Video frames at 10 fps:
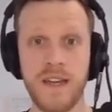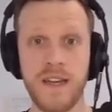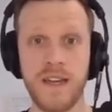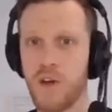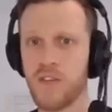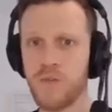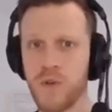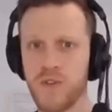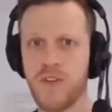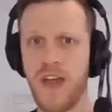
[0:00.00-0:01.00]
you also
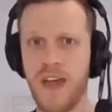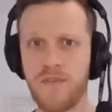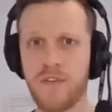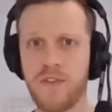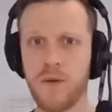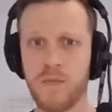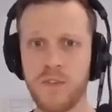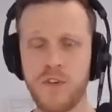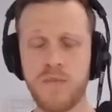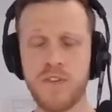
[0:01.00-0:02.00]
want to have your
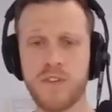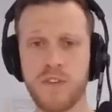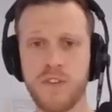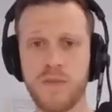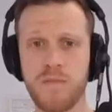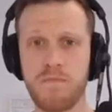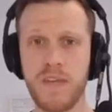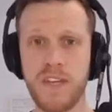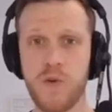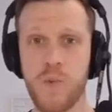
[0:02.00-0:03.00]
contributors
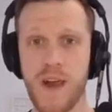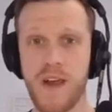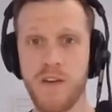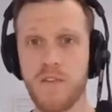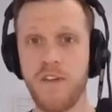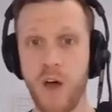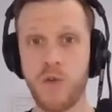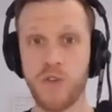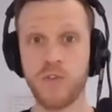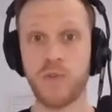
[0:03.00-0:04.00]
being aware of how
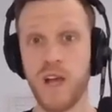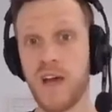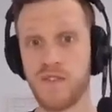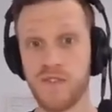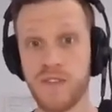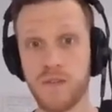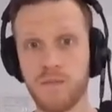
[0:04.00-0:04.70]
you do licensing.